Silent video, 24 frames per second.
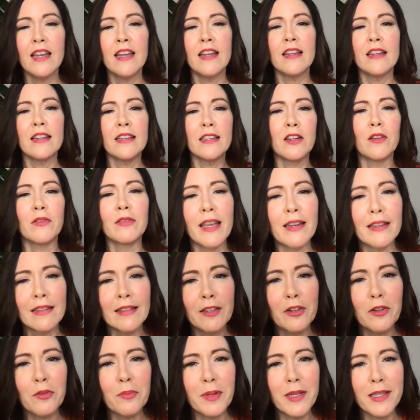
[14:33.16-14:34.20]
let a
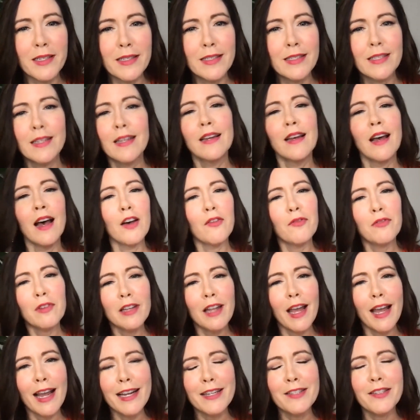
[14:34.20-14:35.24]
little bit of
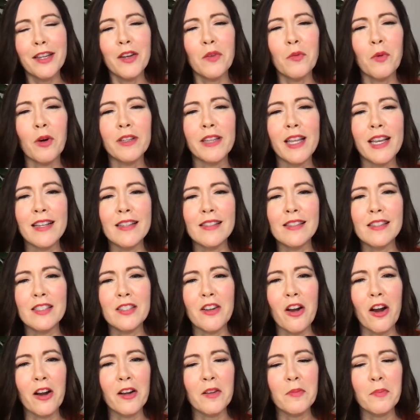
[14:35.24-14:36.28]
light on where they can
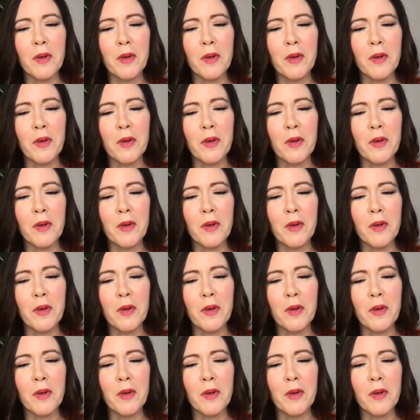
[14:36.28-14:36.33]
start.